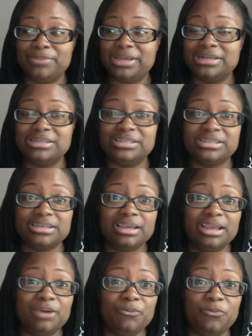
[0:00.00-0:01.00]
Because
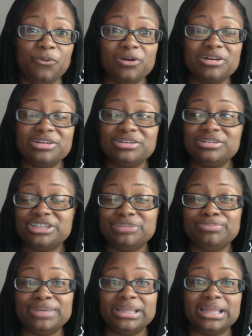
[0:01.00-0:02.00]
water
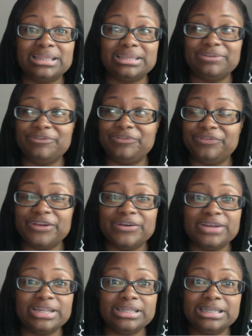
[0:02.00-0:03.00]
should be like the
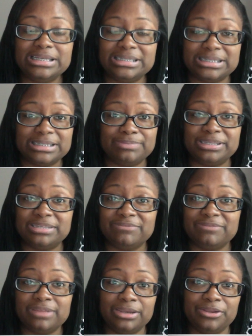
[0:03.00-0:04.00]
very least
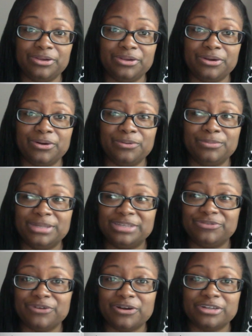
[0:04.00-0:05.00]
expensive thing in your home as
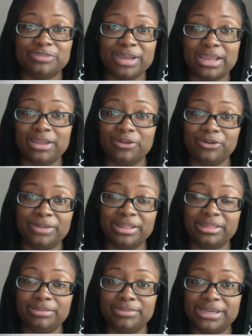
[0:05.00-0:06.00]
far as paying on a
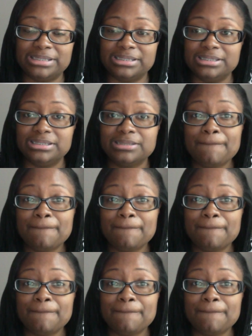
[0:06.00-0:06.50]
monthly basis.